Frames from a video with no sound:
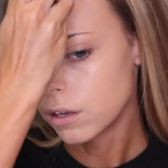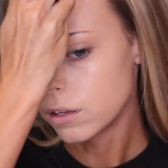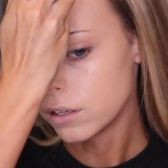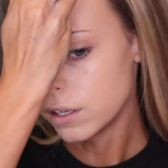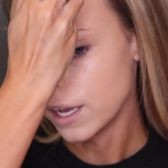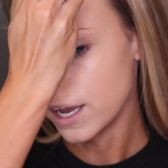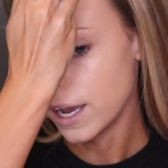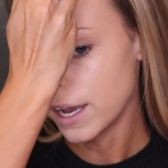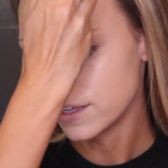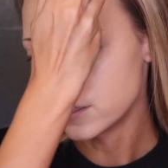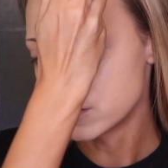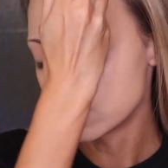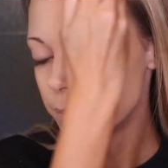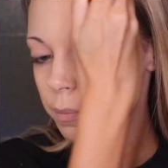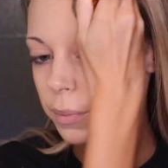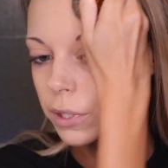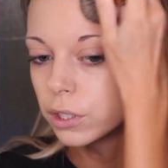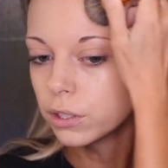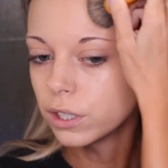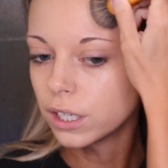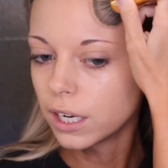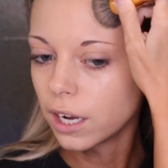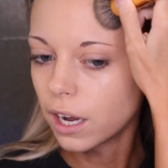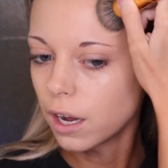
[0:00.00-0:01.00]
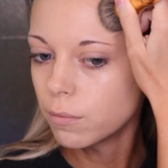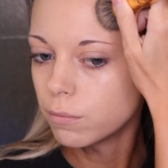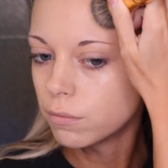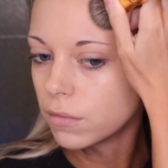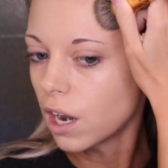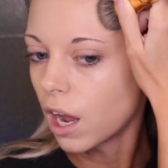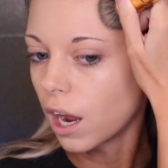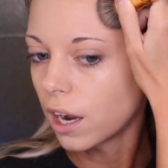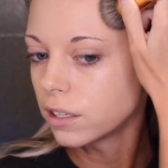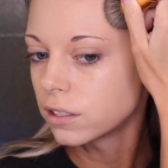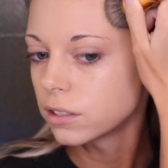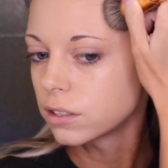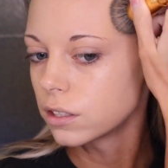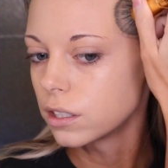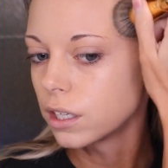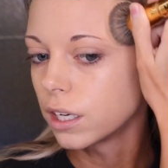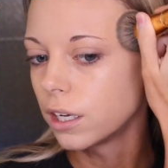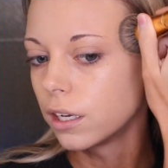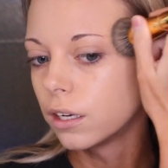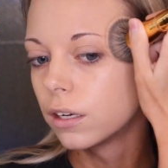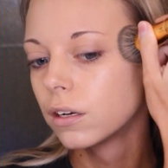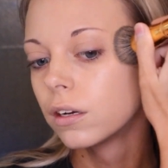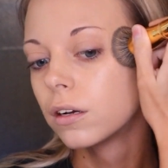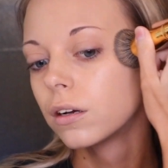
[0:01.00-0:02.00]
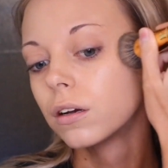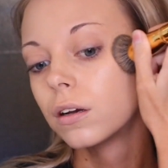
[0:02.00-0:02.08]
Yeah, it's building up nicely.